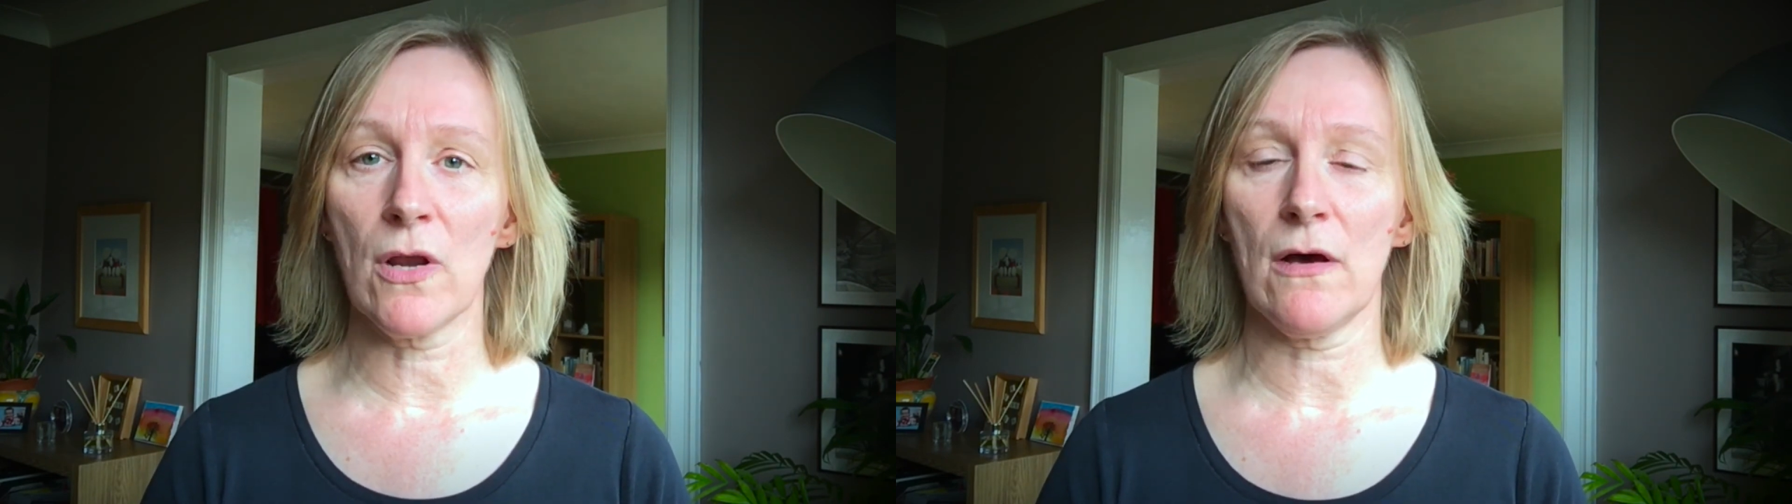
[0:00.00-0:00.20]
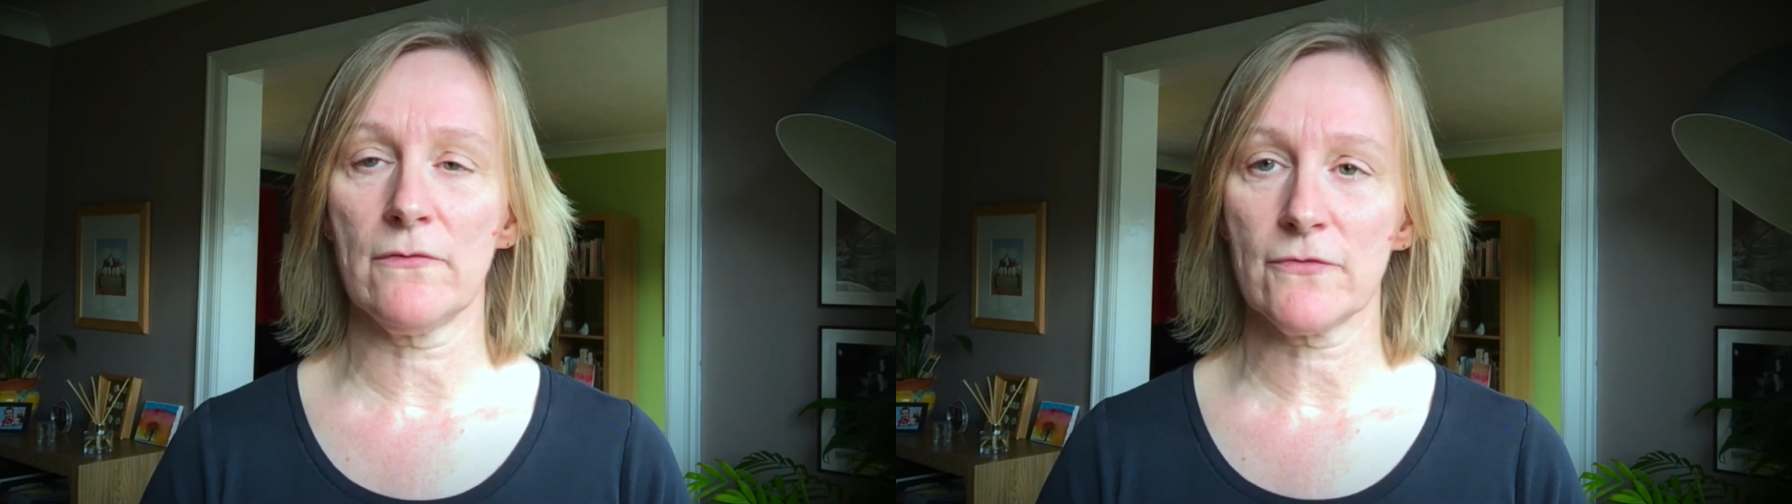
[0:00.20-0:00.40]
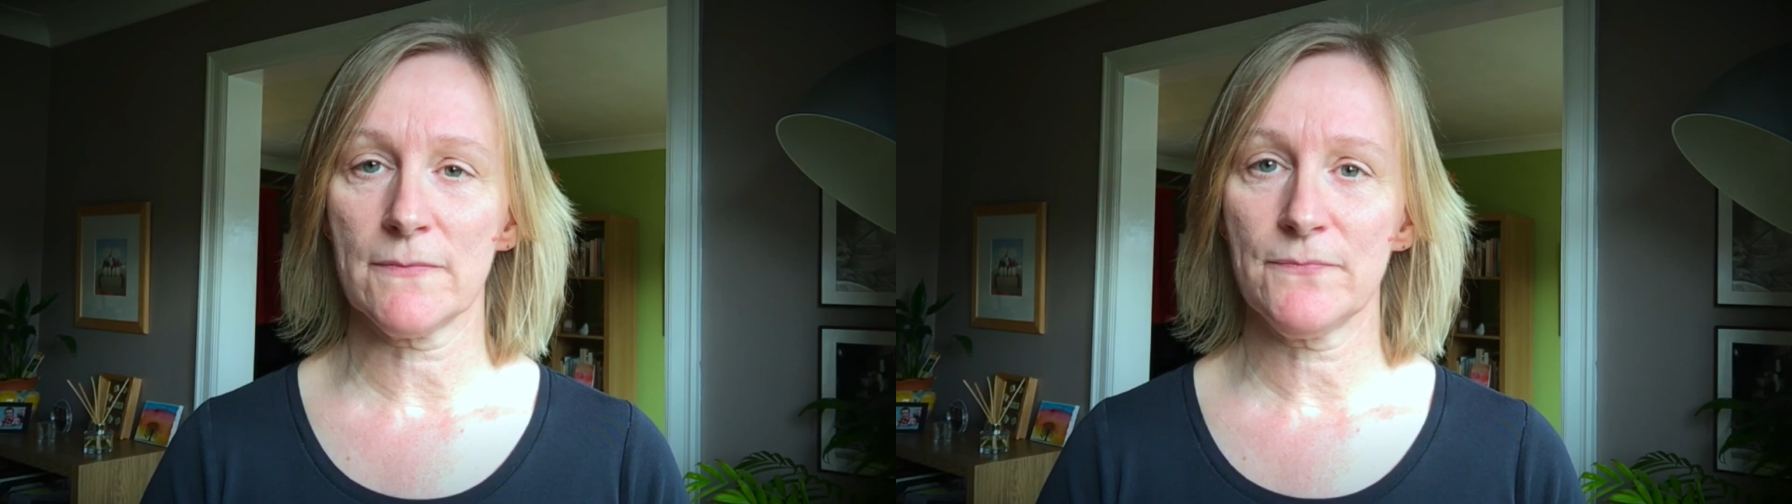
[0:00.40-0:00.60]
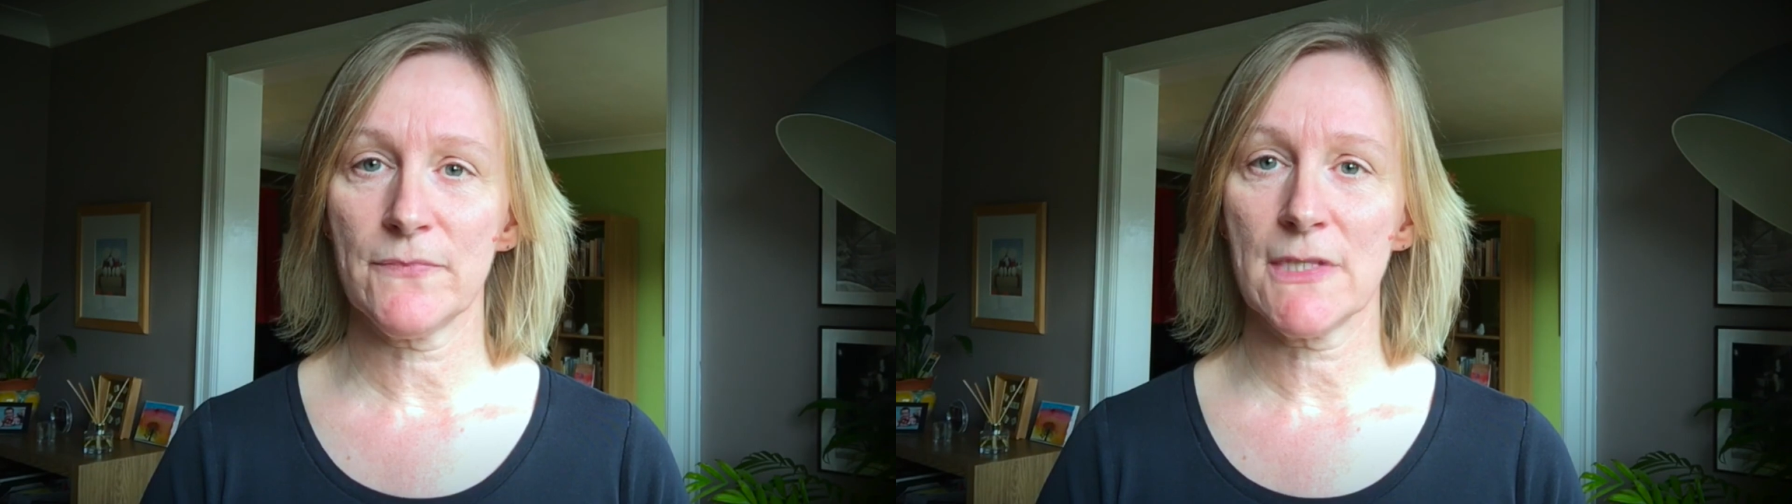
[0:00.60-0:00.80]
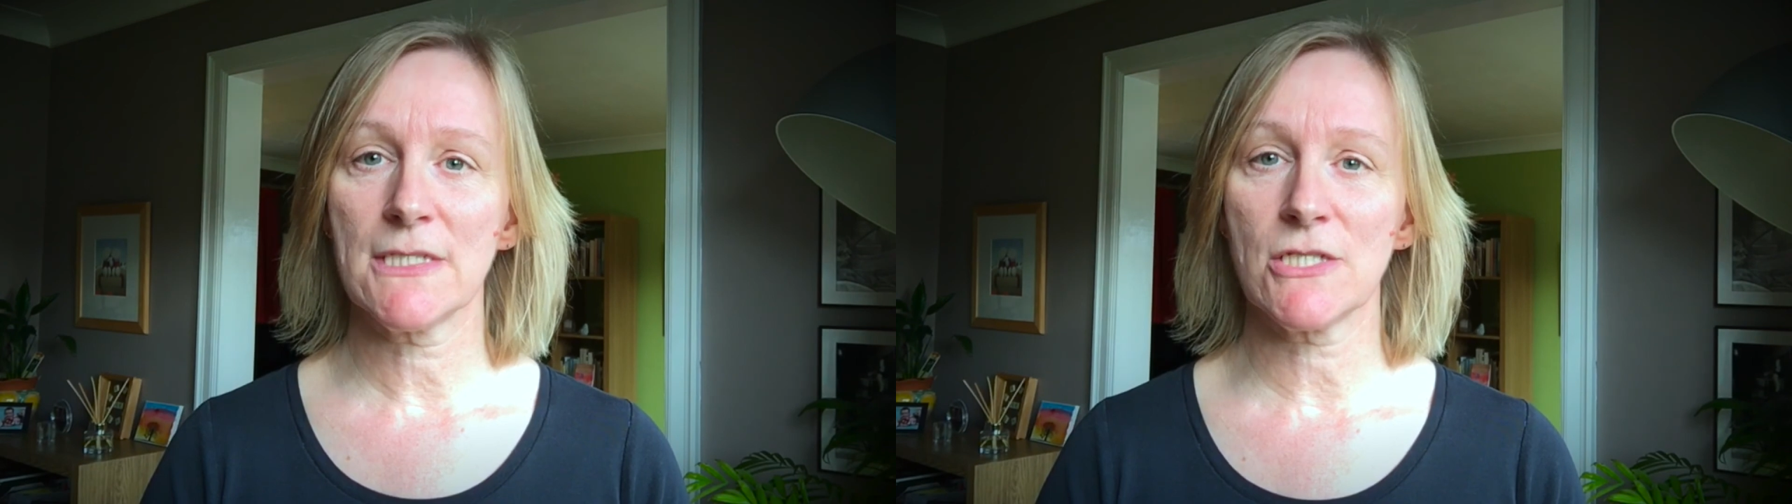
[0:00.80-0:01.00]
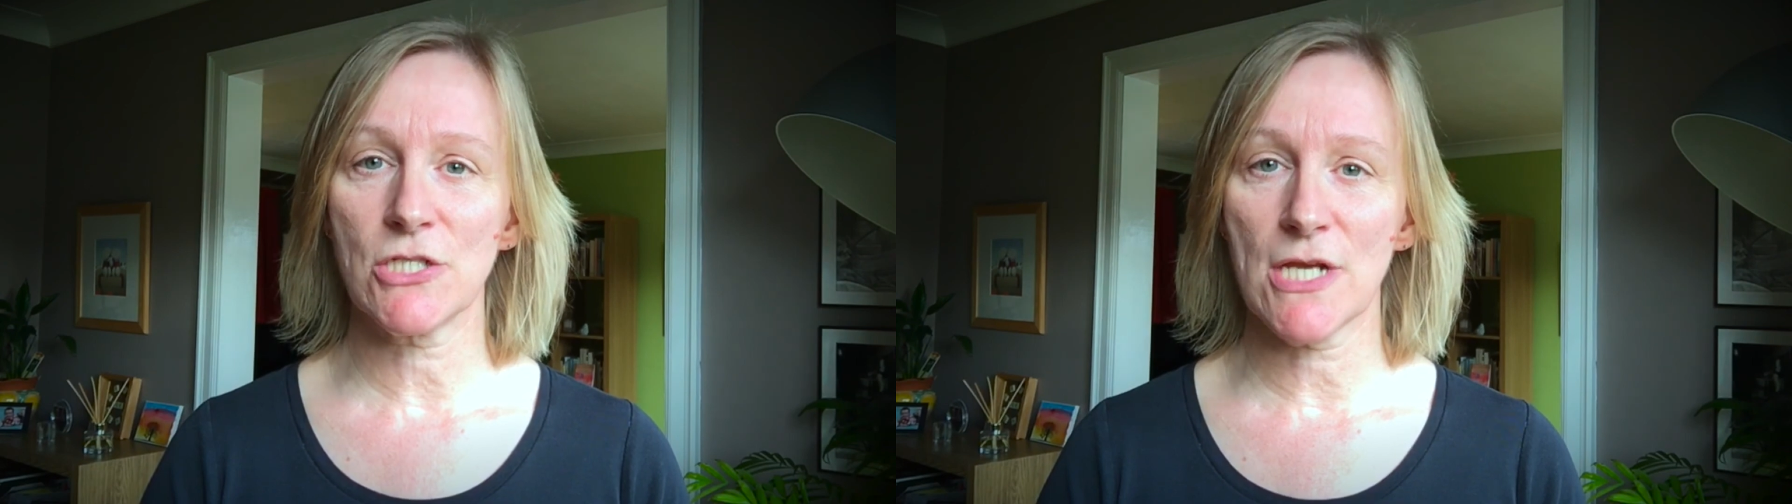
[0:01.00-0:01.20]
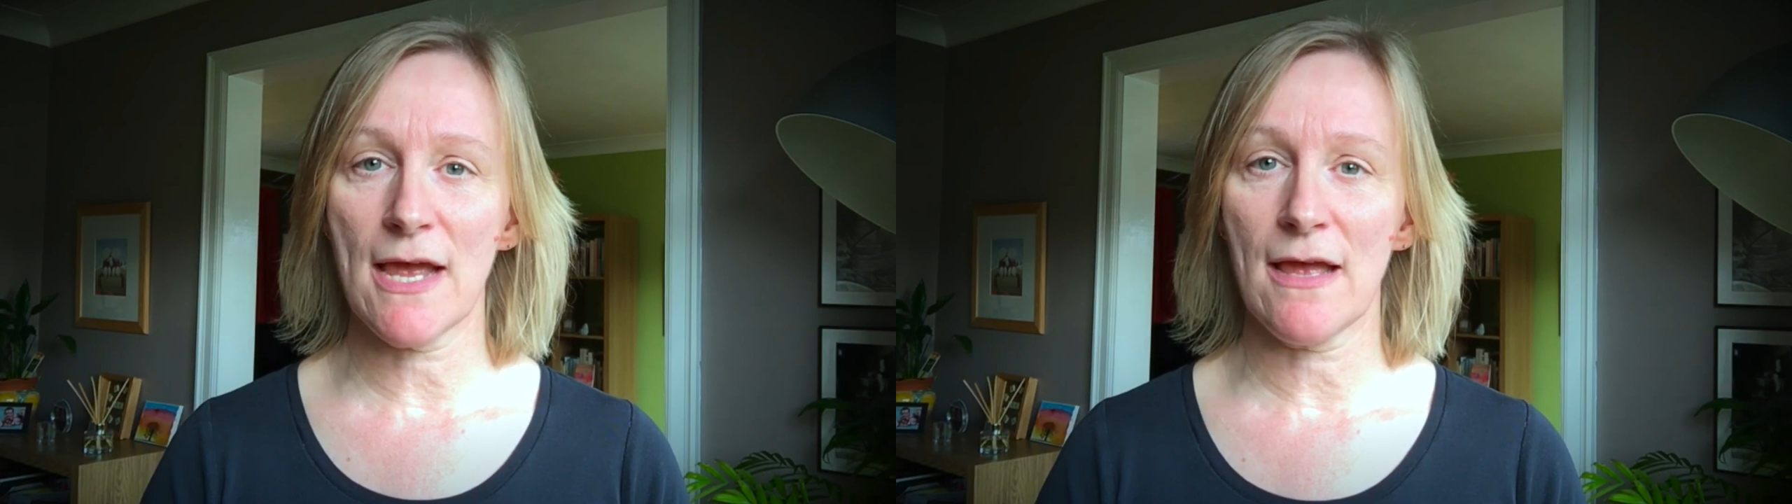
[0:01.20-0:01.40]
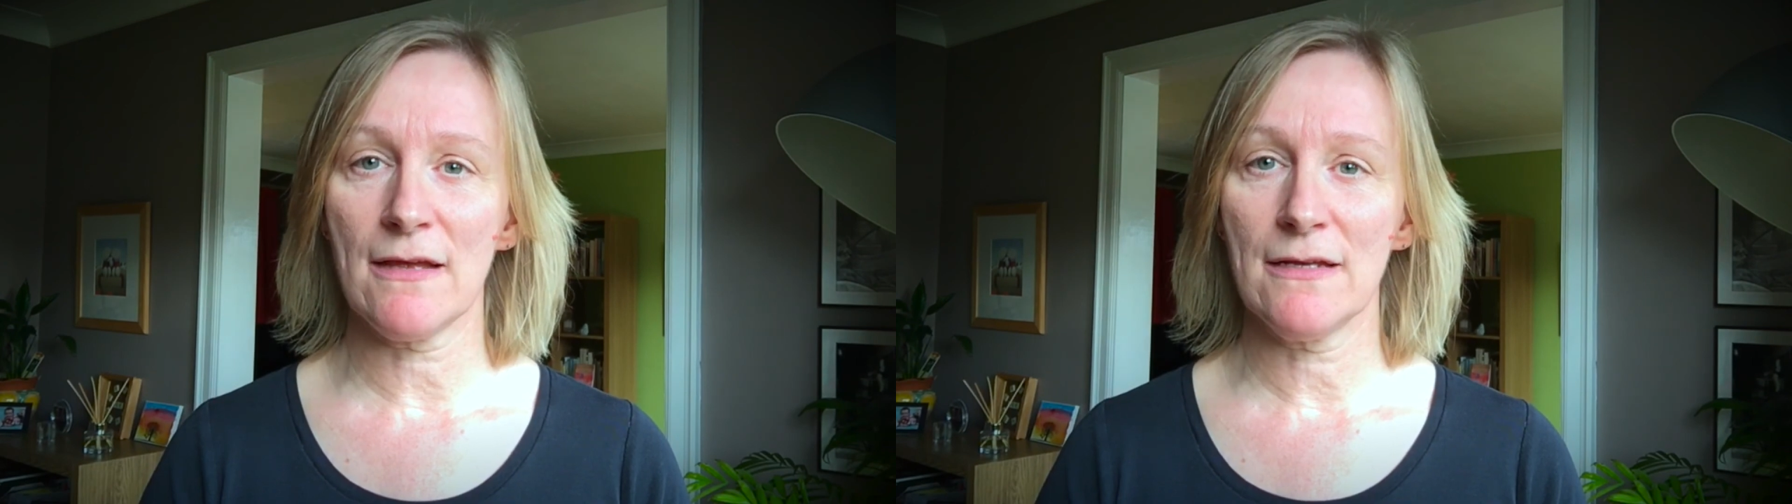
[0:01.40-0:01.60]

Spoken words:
love to share